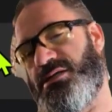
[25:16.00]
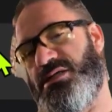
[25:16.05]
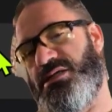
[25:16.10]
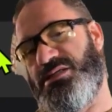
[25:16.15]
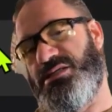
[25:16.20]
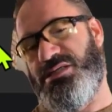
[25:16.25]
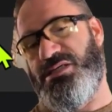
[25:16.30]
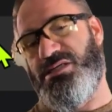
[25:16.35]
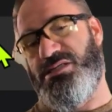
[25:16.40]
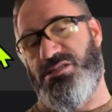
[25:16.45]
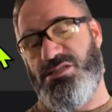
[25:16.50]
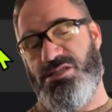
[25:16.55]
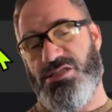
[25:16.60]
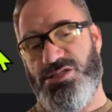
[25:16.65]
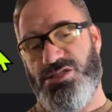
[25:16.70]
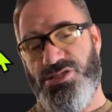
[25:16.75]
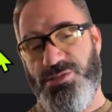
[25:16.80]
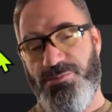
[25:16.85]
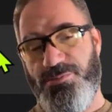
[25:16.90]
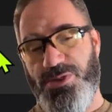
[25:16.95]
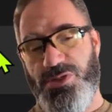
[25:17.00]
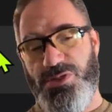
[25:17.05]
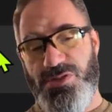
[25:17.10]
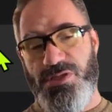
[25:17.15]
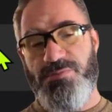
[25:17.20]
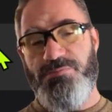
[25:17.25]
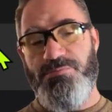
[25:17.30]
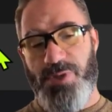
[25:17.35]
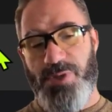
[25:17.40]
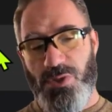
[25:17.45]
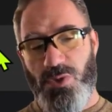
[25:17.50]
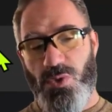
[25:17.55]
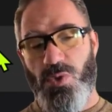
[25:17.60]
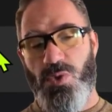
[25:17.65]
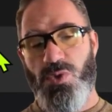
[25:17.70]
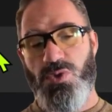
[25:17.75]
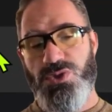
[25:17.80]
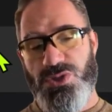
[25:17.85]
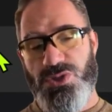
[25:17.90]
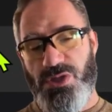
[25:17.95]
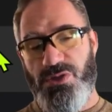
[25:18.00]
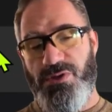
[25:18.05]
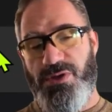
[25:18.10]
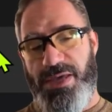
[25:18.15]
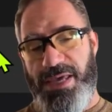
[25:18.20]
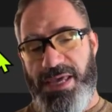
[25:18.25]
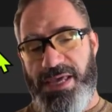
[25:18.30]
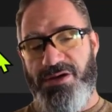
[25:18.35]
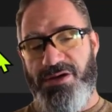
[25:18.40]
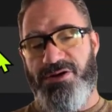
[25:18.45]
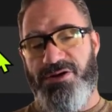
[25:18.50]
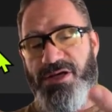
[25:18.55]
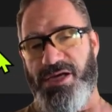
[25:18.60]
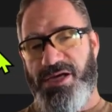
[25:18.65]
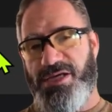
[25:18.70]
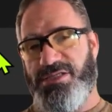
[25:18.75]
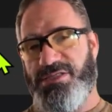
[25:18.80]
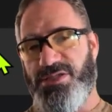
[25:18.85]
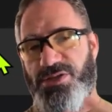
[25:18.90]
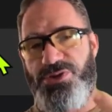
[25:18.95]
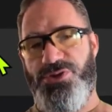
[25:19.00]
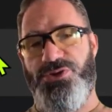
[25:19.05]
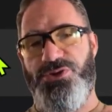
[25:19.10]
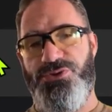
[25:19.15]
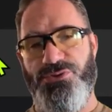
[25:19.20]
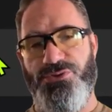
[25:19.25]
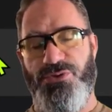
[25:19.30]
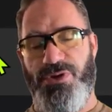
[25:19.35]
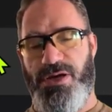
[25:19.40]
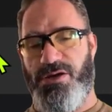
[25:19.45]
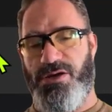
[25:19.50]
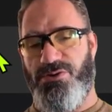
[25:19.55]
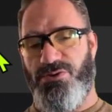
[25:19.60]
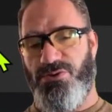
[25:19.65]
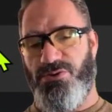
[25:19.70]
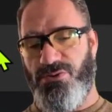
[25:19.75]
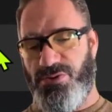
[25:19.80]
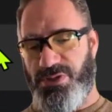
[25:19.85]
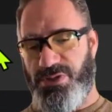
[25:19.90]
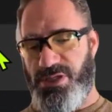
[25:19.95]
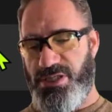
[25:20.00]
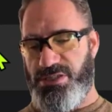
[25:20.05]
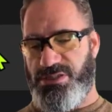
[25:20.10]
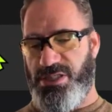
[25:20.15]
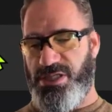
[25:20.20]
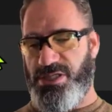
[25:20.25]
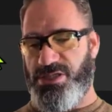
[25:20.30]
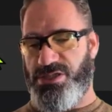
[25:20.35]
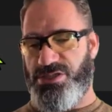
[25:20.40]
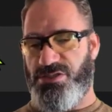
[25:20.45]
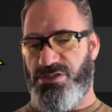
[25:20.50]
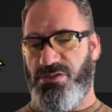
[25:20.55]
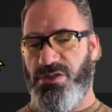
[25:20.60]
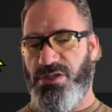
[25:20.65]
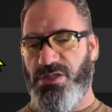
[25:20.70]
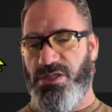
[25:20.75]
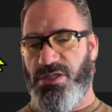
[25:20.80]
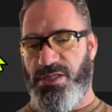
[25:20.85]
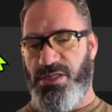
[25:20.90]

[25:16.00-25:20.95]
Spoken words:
is distributed, but also aggregated through our organizational